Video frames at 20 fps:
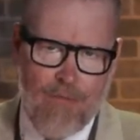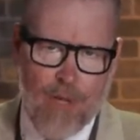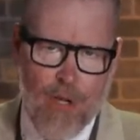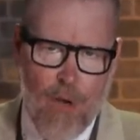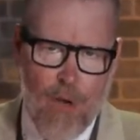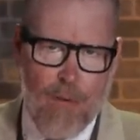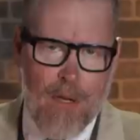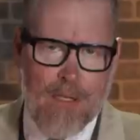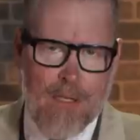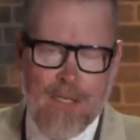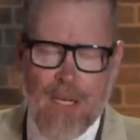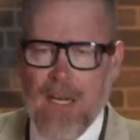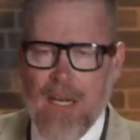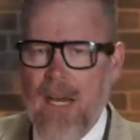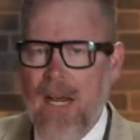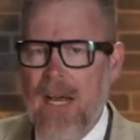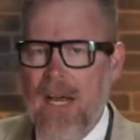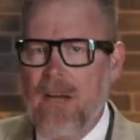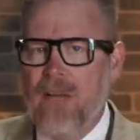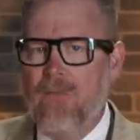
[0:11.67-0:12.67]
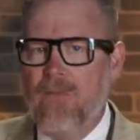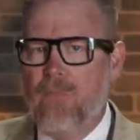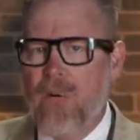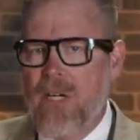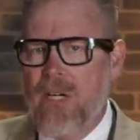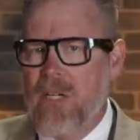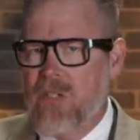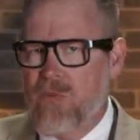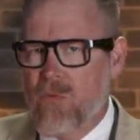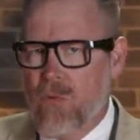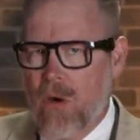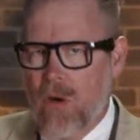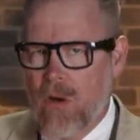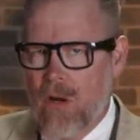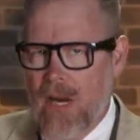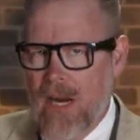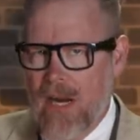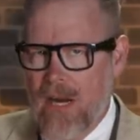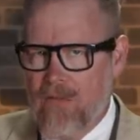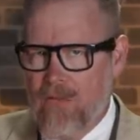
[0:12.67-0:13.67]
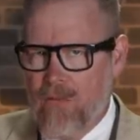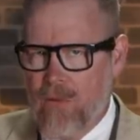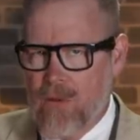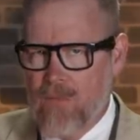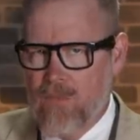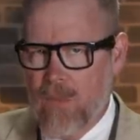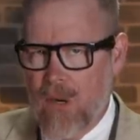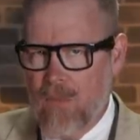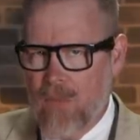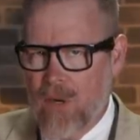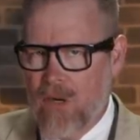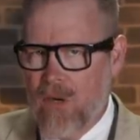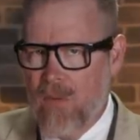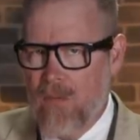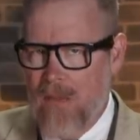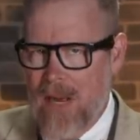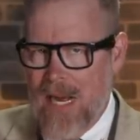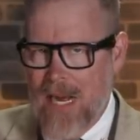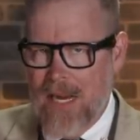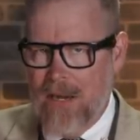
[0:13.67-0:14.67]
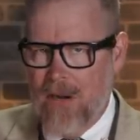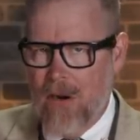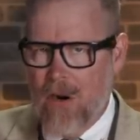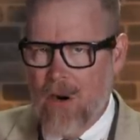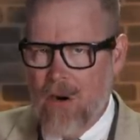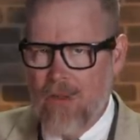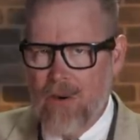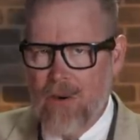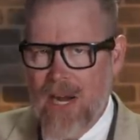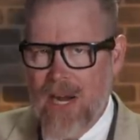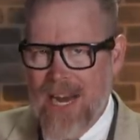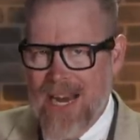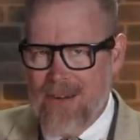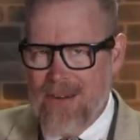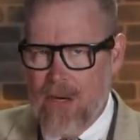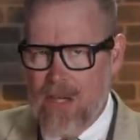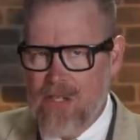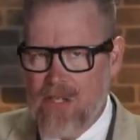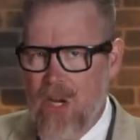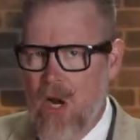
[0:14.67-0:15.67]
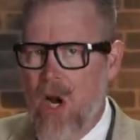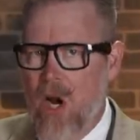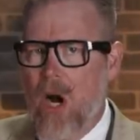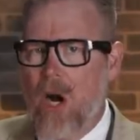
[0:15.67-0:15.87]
Goebbels and head of British Royal Air Force Bomber Command Arthur Harris